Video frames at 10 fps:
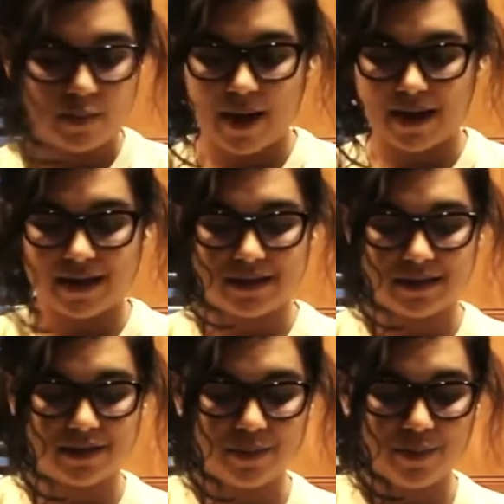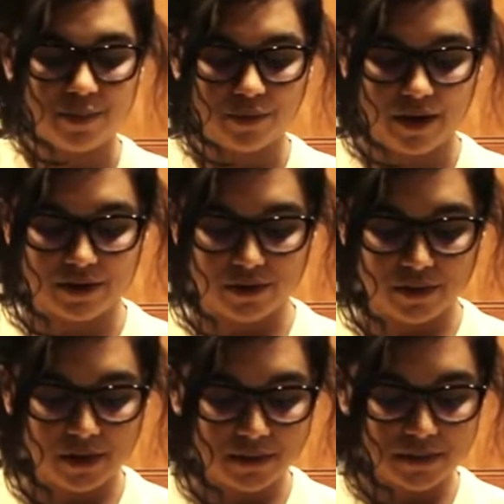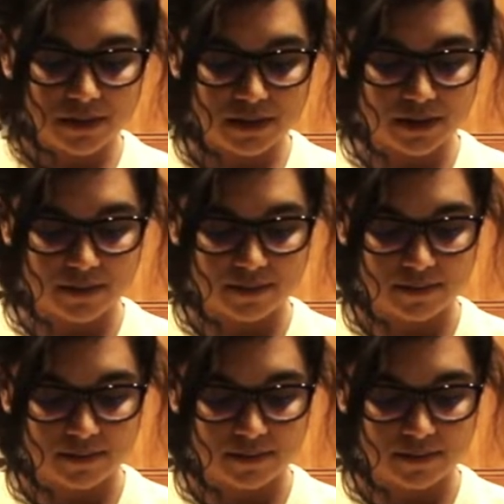back into the breadcrumbs.